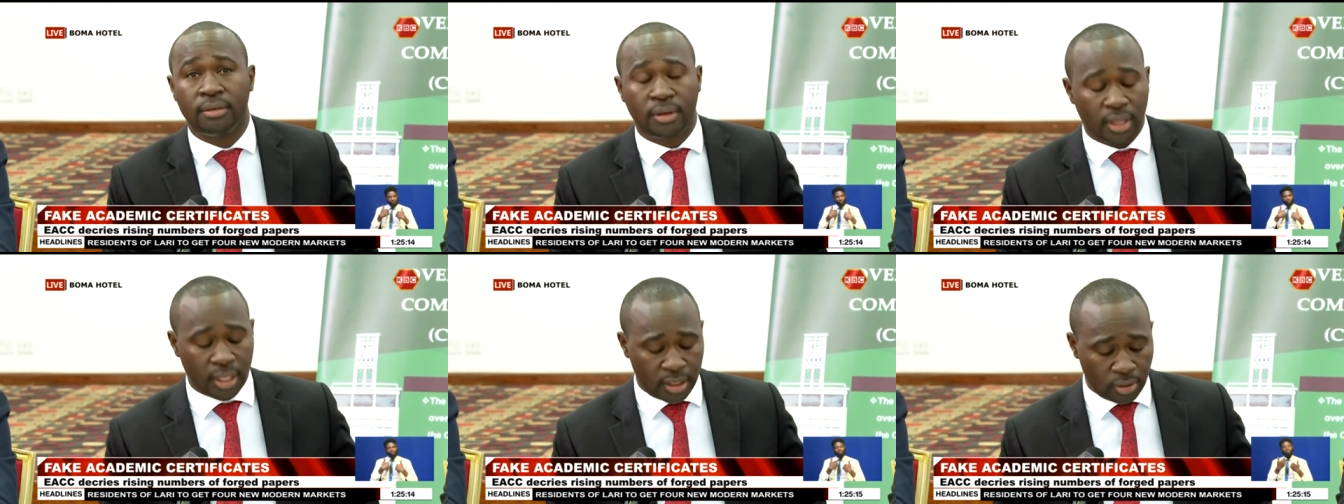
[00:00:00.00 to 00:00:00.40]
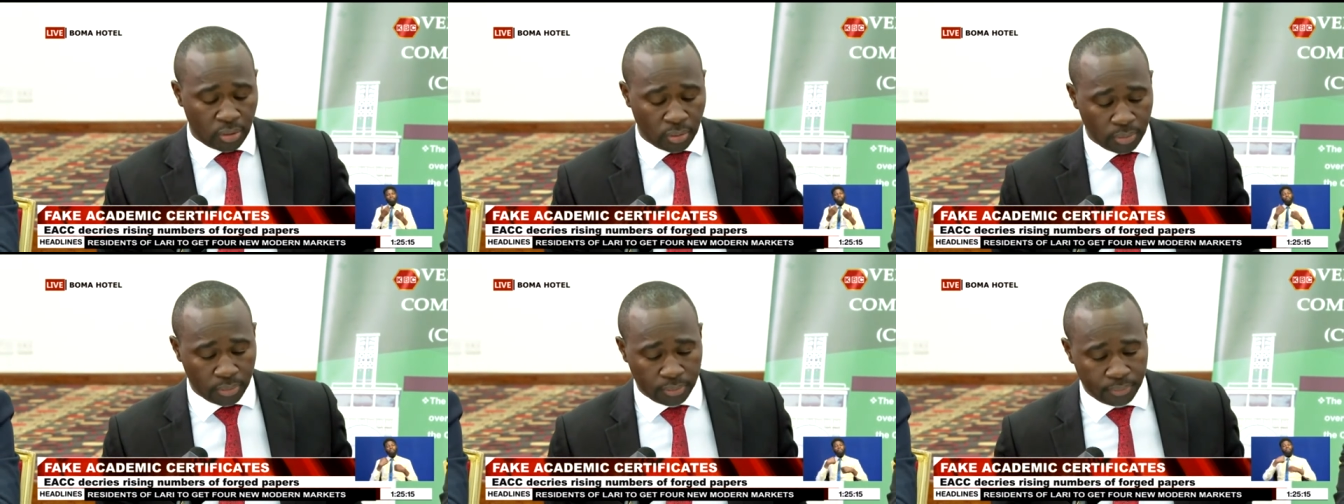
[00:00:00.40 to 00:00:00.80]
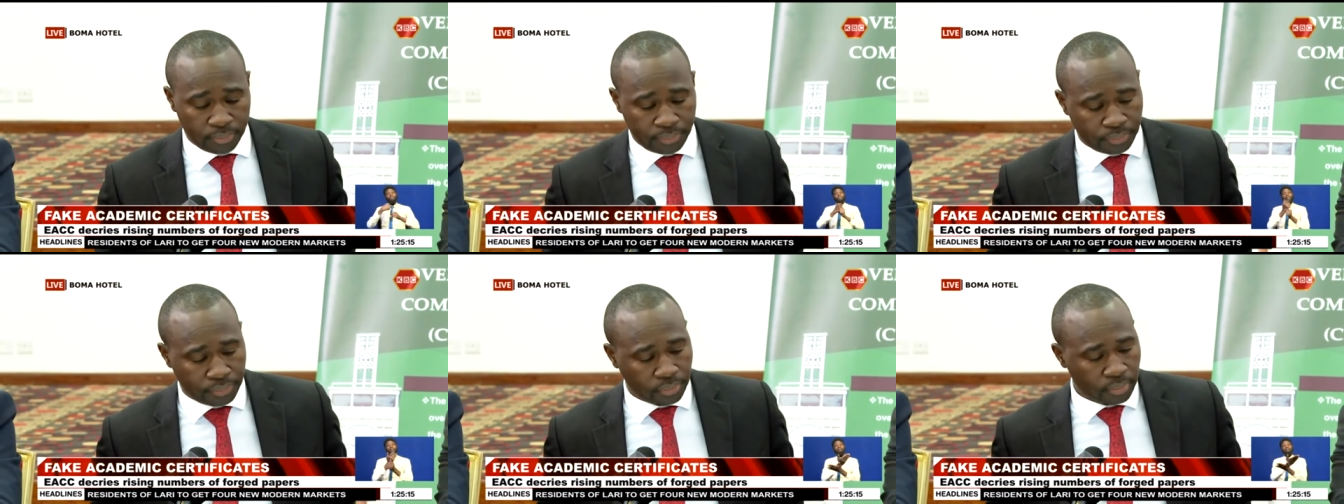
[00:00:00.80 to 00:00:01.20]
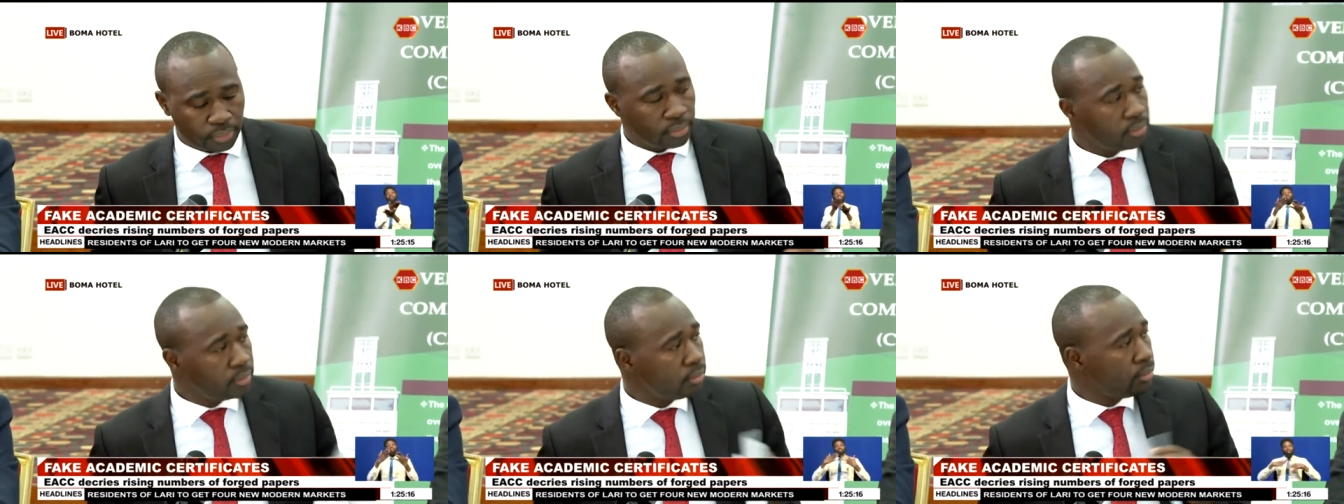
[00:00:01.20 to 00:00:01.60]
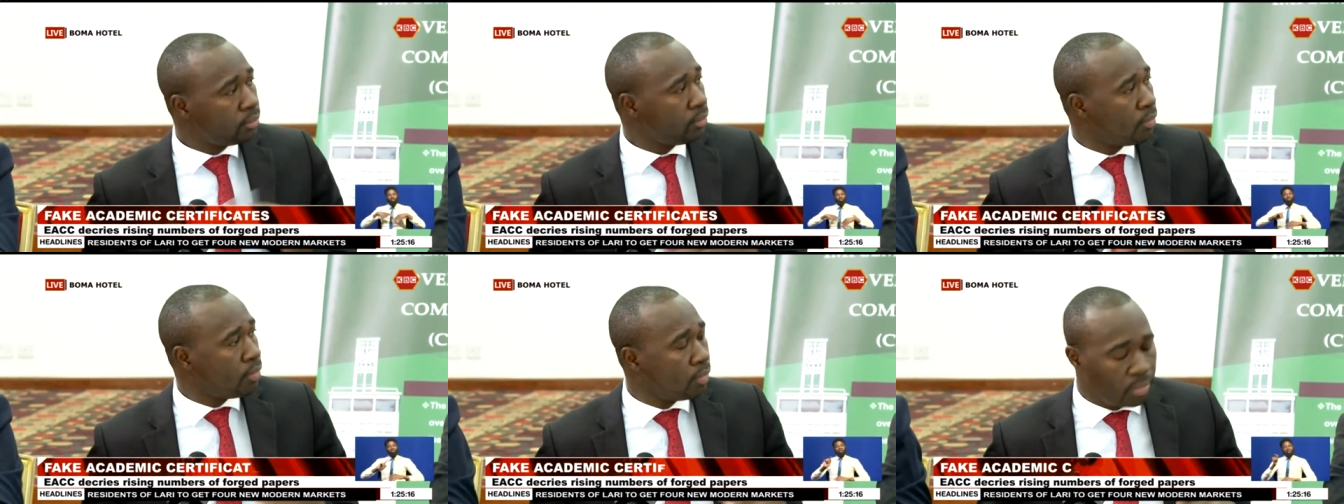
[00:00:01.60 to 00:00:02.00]
Thank you.
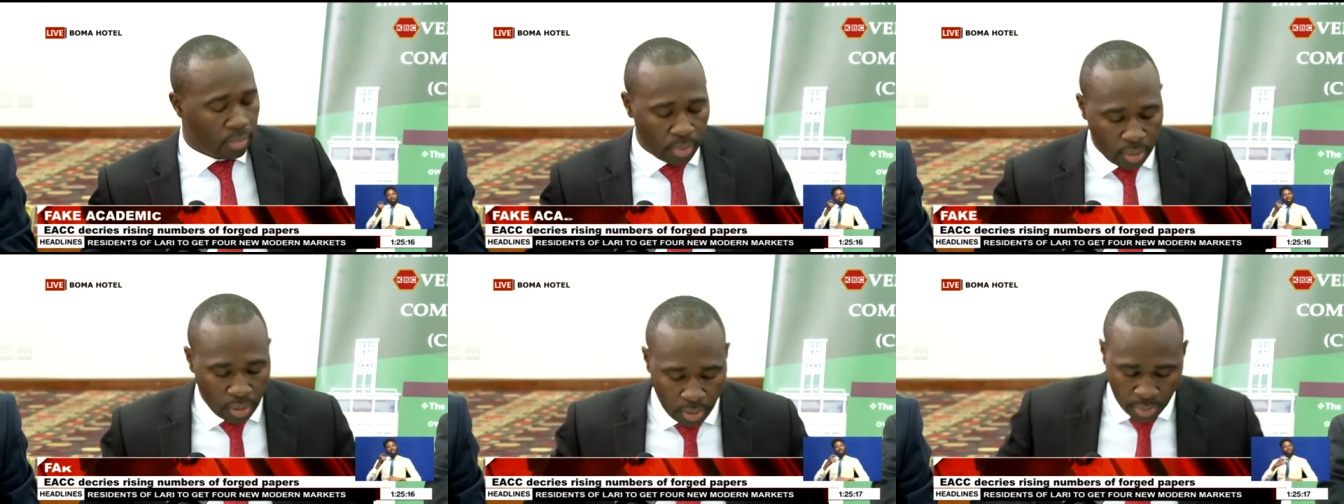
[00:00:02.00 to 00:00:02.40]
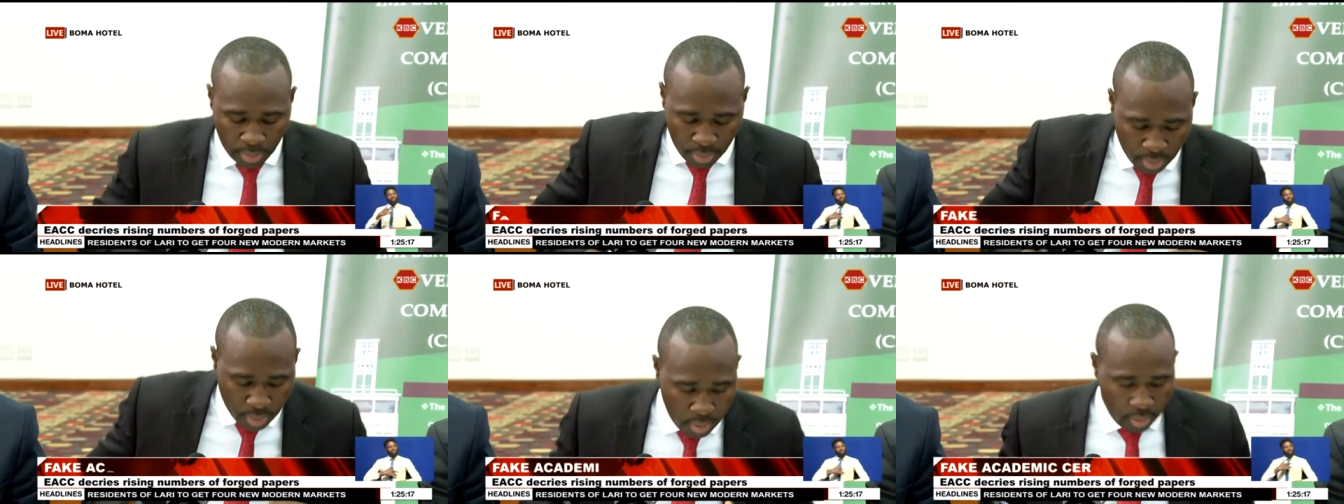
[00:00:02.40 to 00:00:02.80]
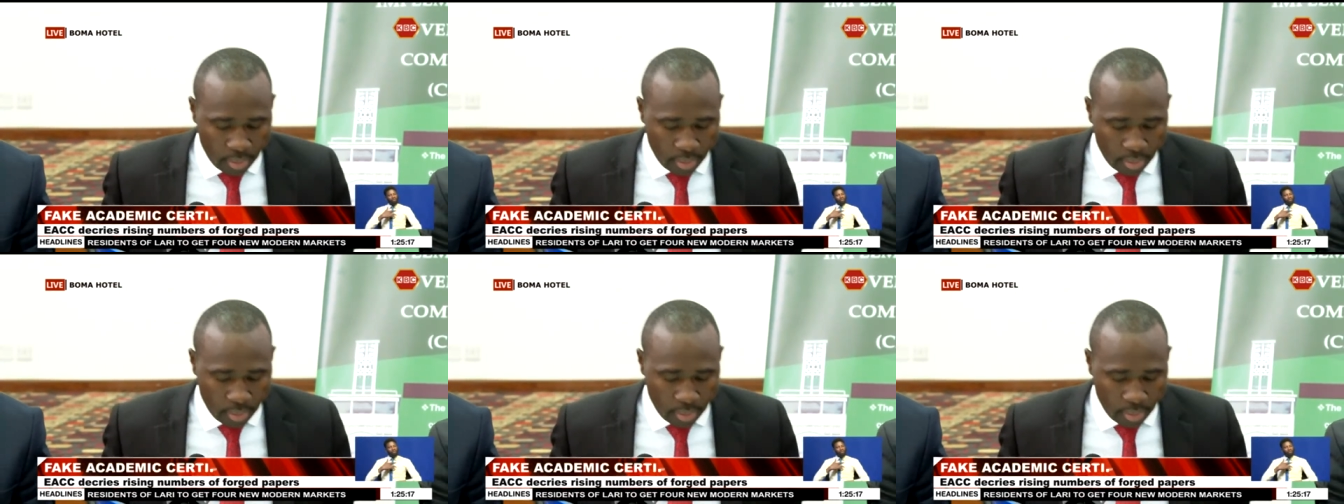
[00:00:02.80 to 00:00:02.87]
Very well. So